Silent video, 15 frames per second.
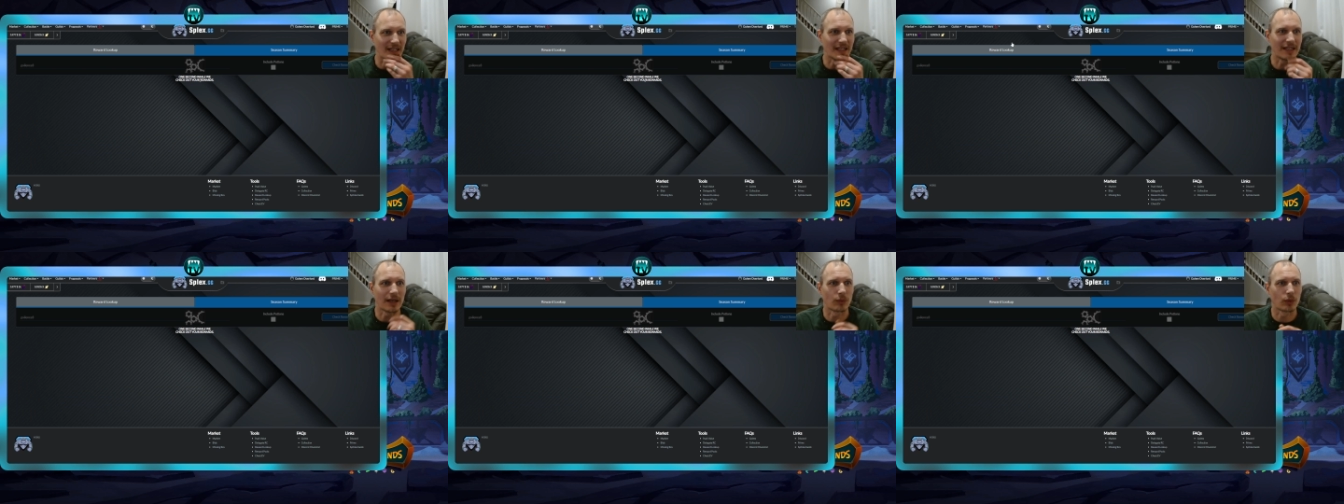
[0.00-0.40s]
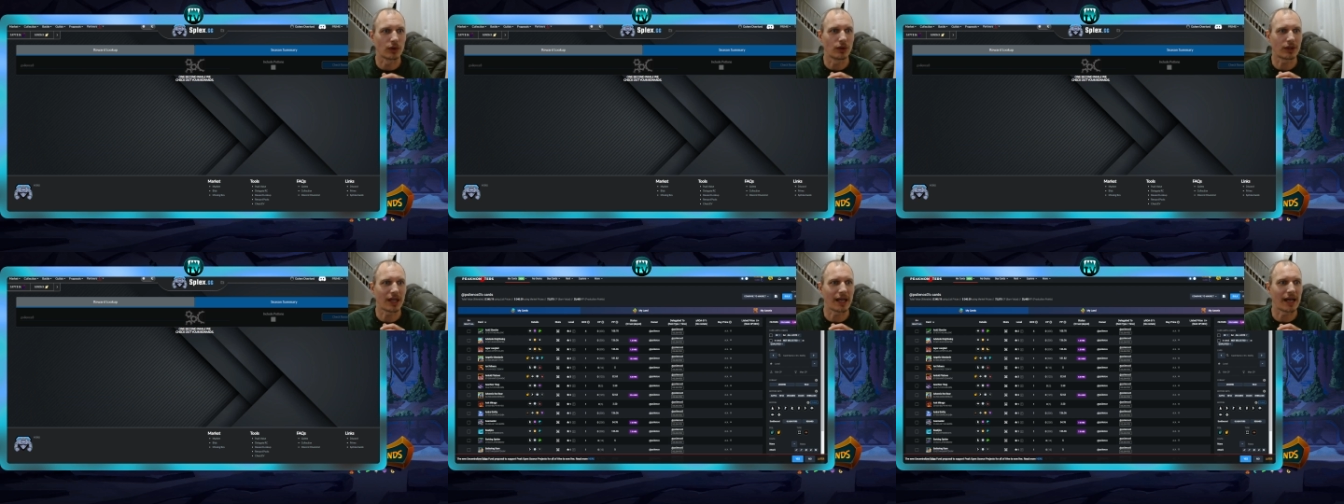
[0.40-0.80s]
Again, we're
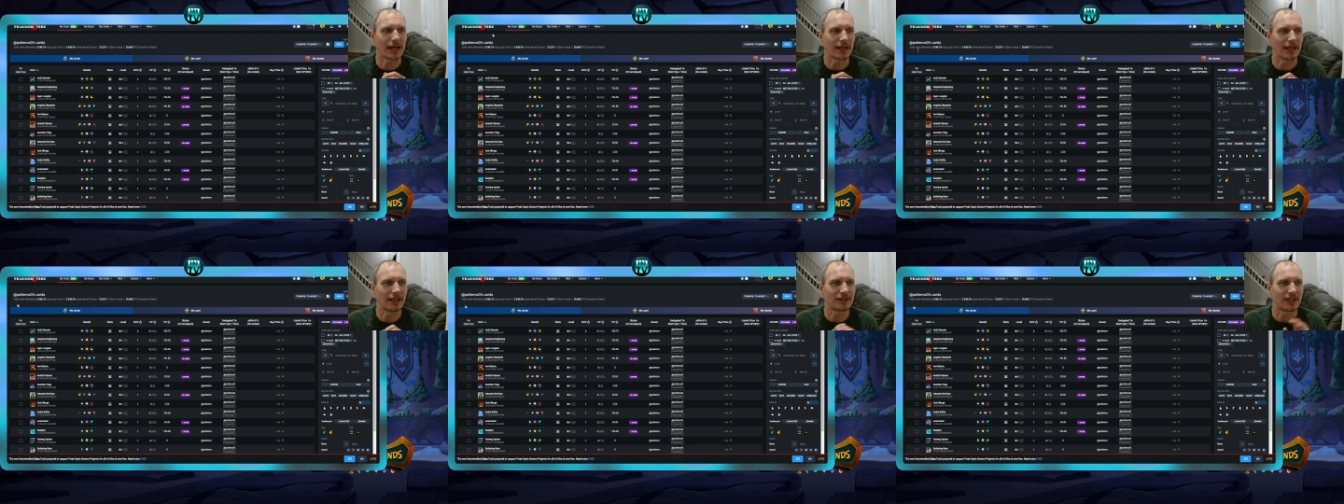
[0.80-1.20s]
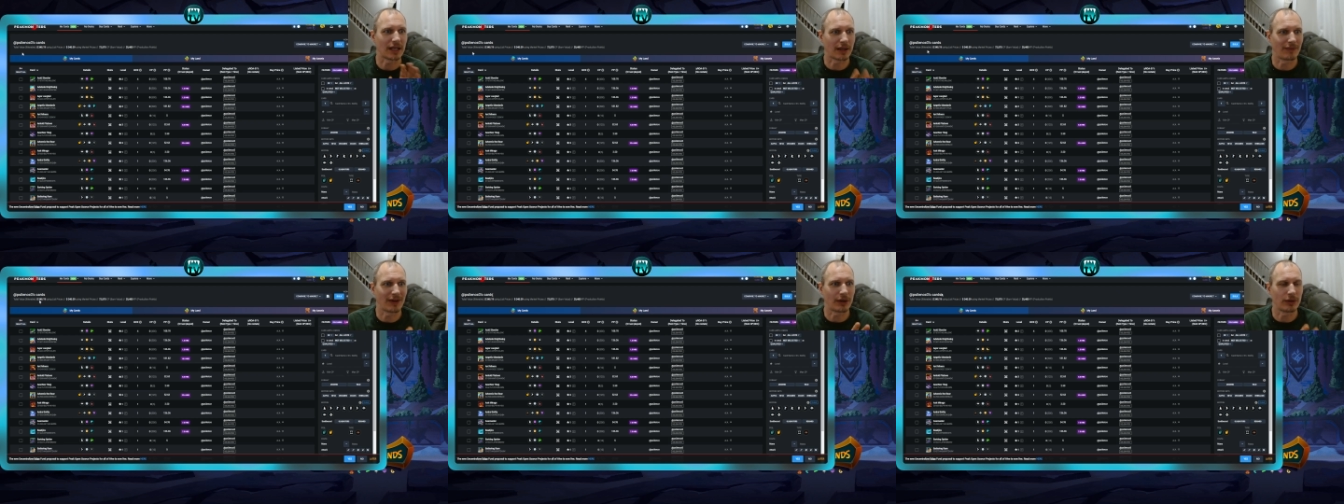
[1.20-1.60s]
looking at a deck
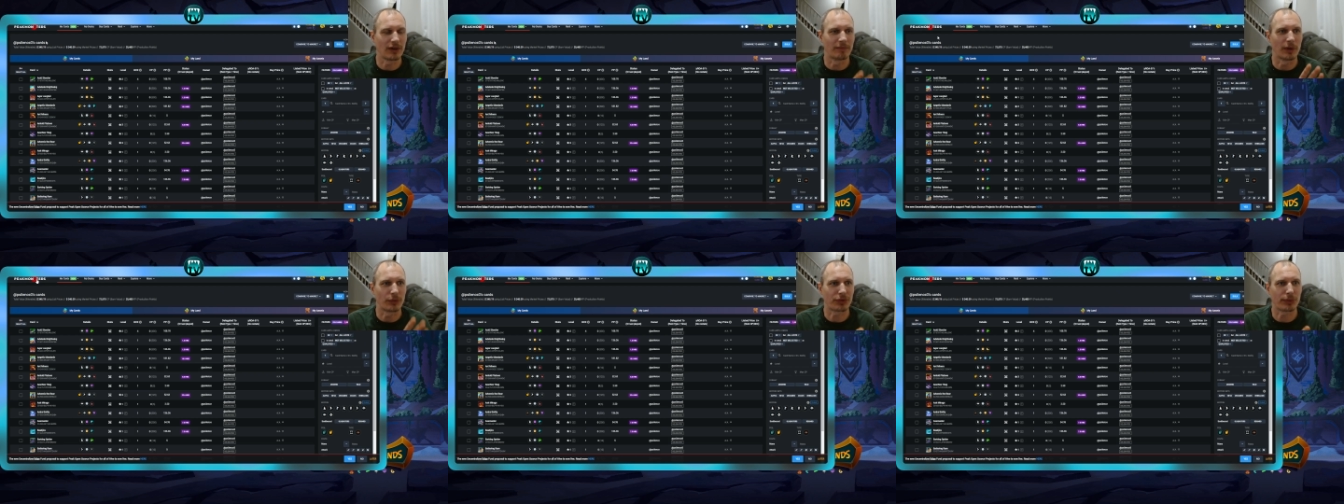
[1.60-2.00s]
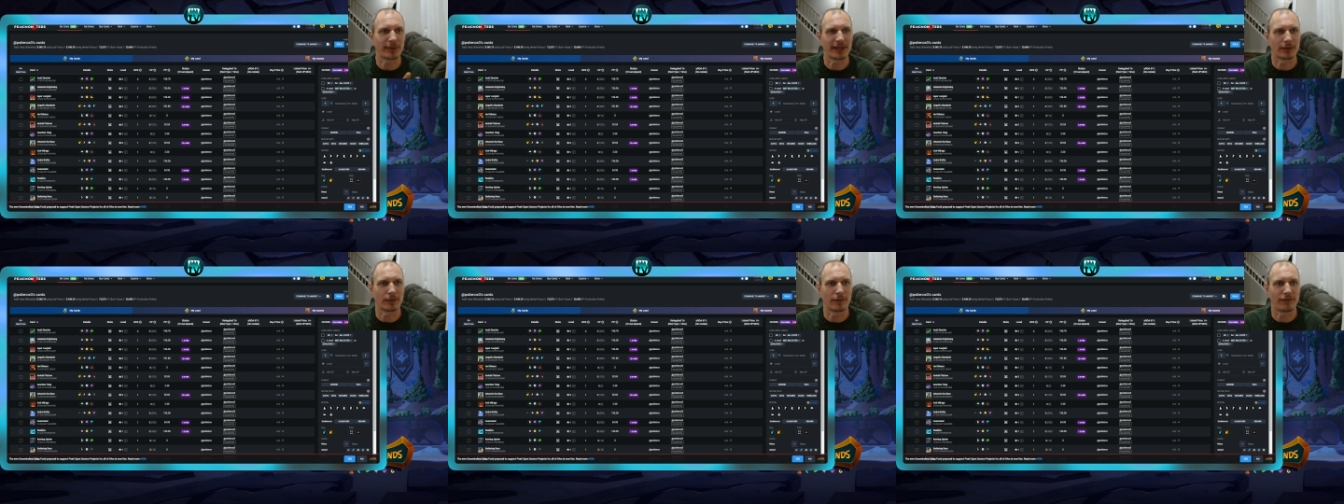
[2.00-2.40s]
value of about
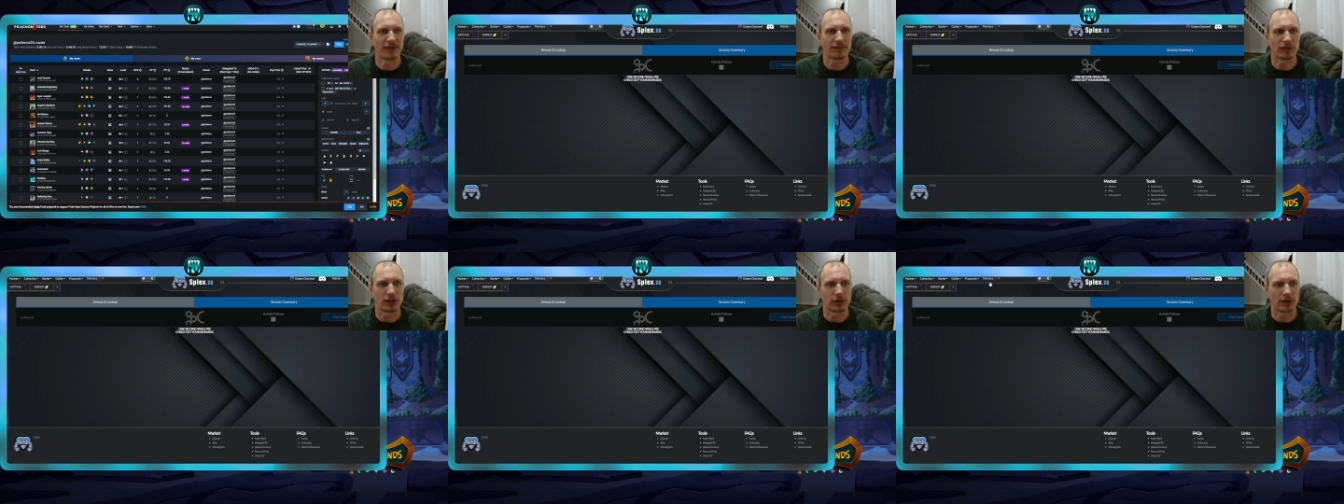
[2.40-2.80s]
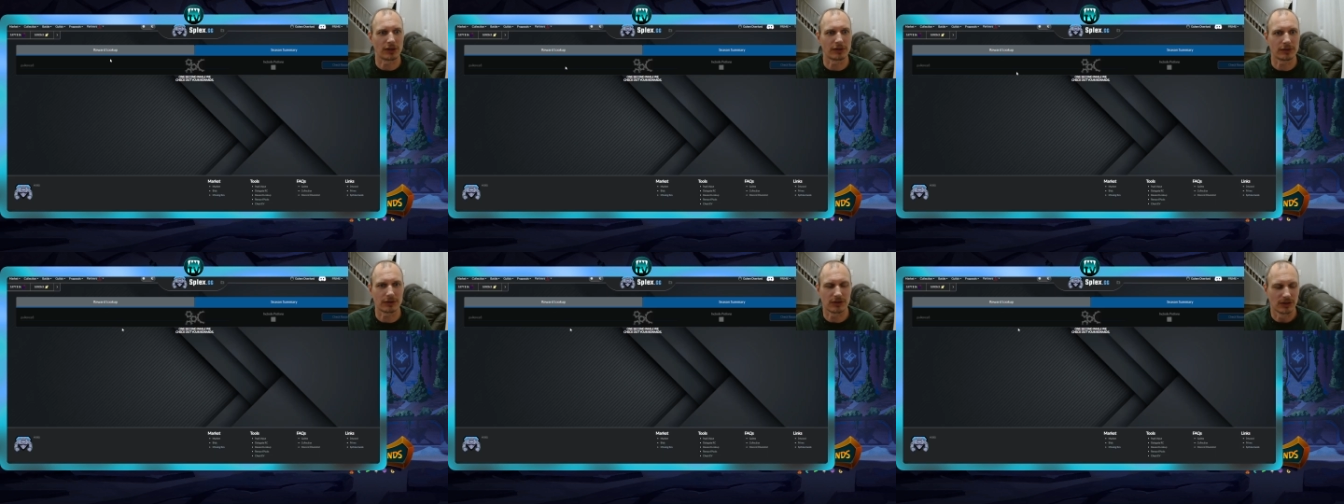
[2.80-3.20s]

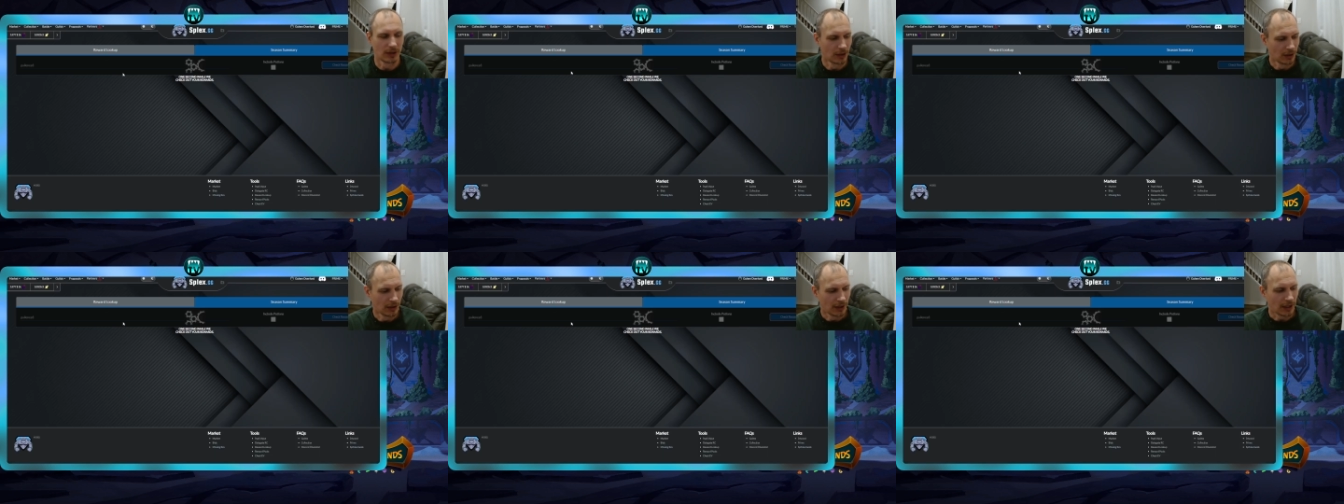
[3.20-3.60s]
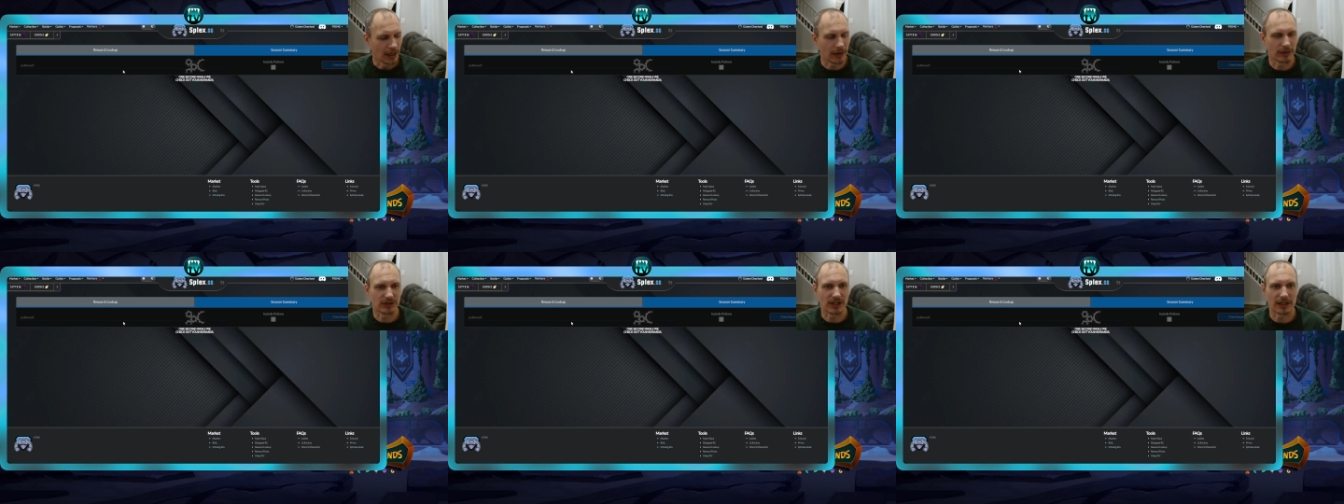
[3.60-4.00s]
$350.
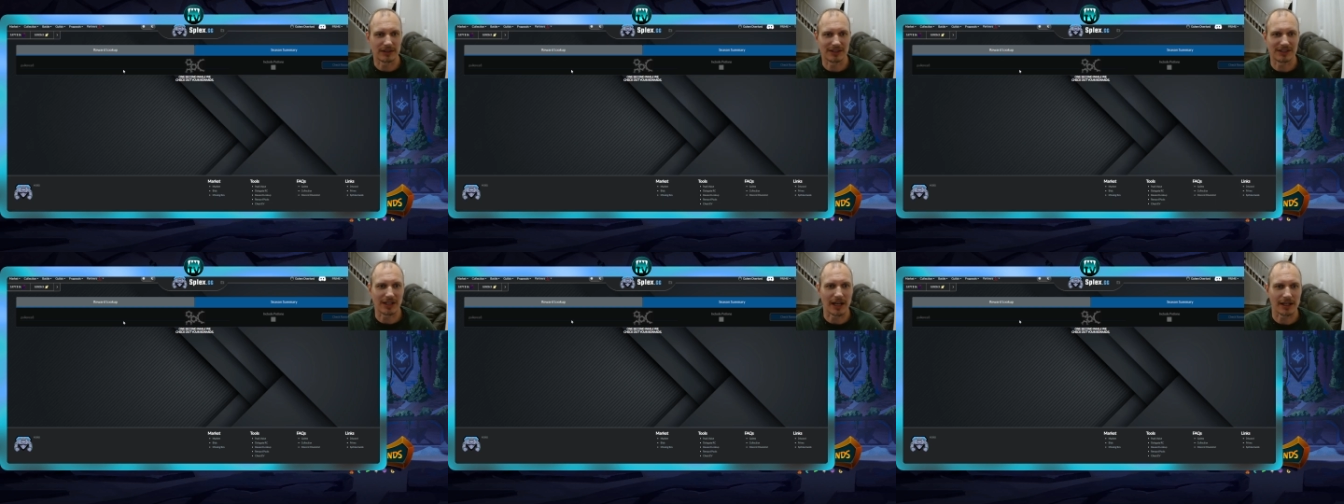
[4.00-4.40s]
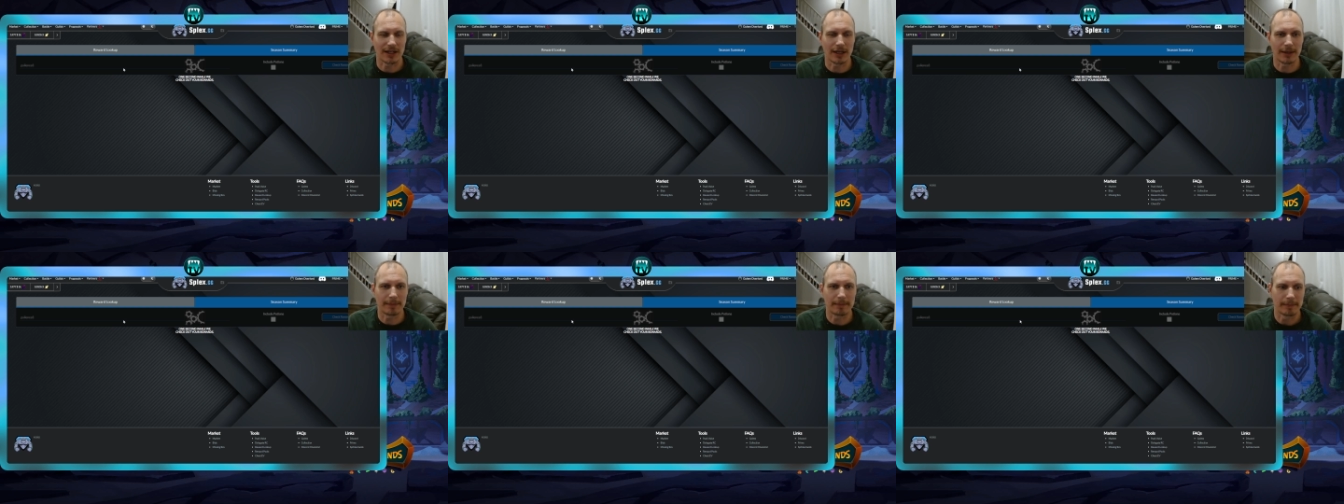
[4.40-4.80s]
How does that stack
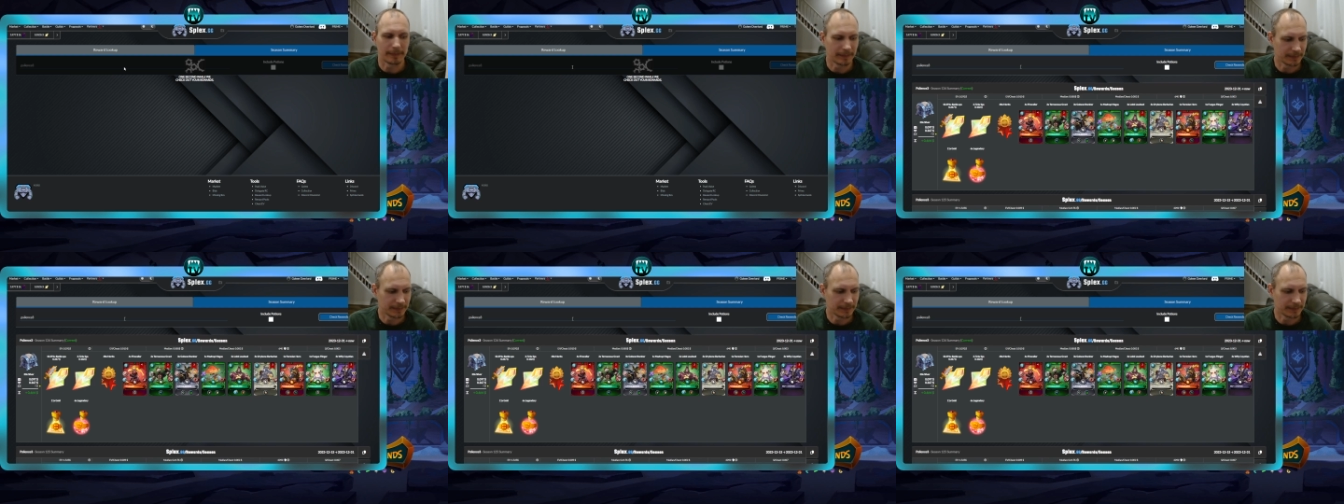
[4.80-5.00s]
up?